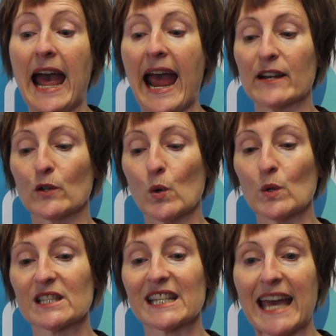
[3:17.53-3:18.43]
And of
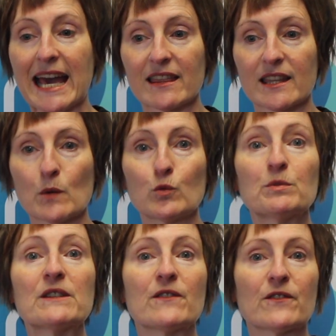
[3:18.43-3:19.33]
course the catheter will
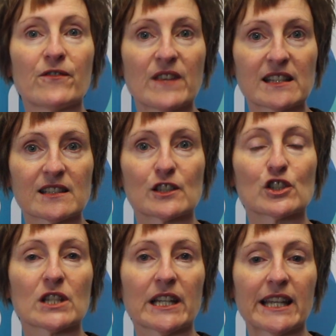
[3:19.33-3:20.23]
be fixed
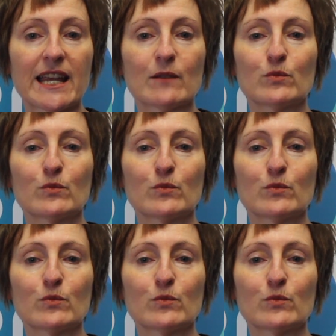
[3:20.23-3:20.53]
to the leg,